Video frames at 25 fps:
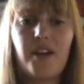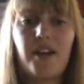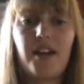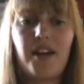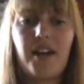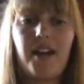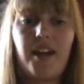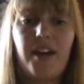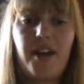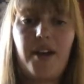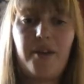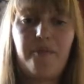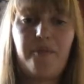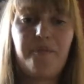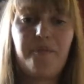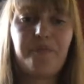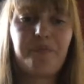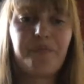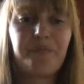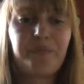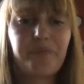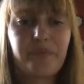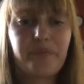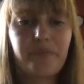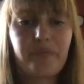
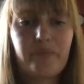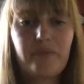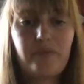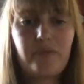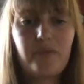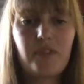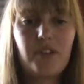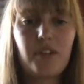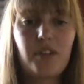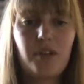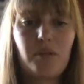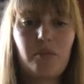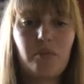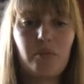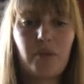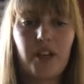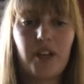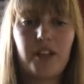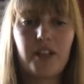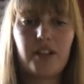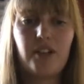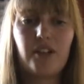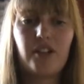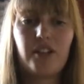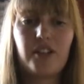
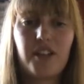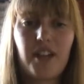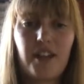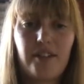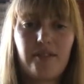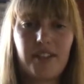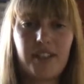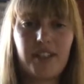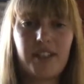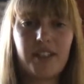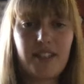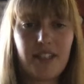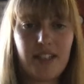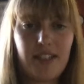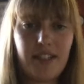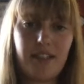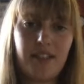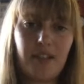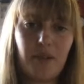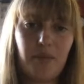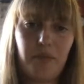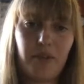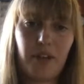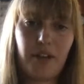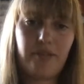But you can definitely see
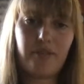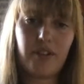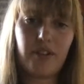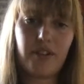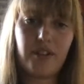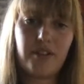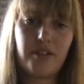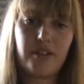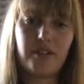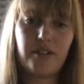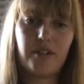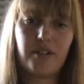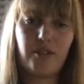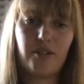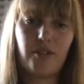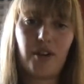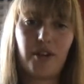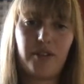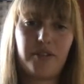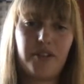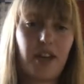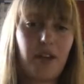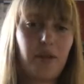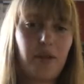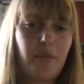some difference
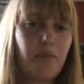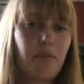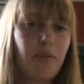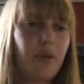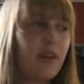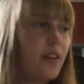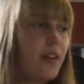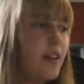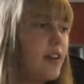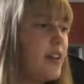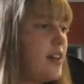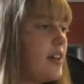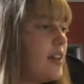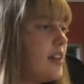throughout time, but